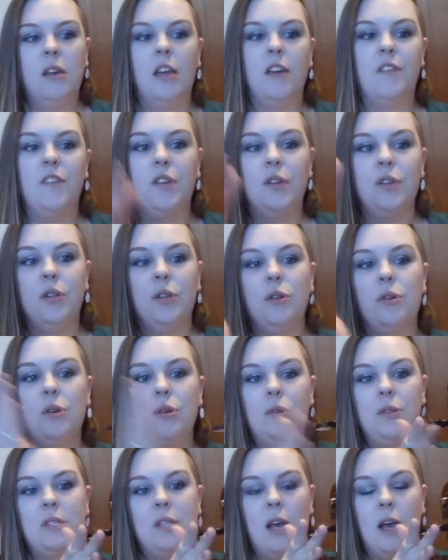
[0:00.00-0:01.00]
If you do
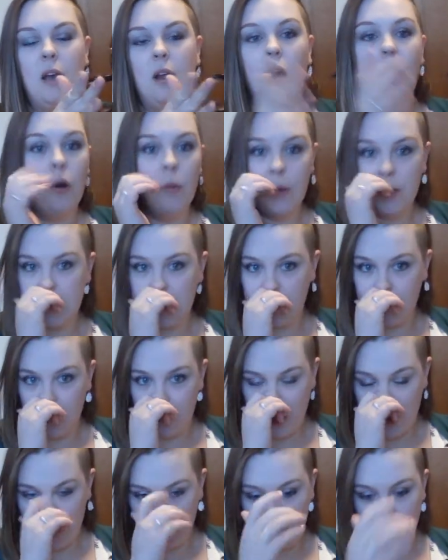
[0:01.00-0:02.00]
use that, always have
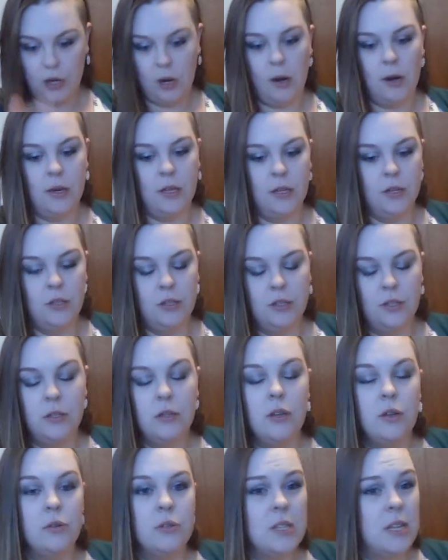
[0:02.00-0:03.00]
a parent or guardian
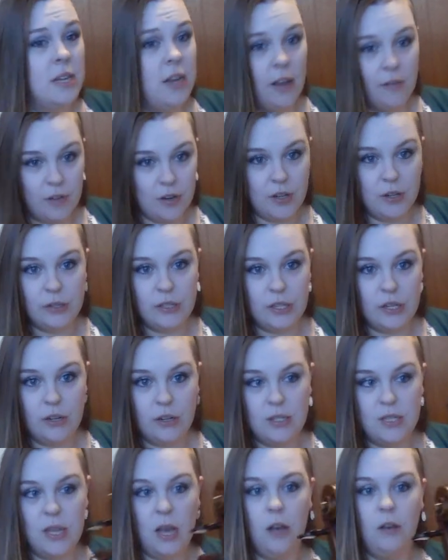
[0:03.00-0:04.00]
use it, never use it
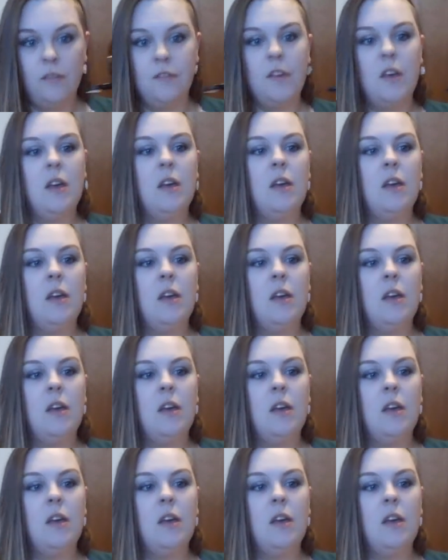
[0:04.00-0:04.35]
yourself,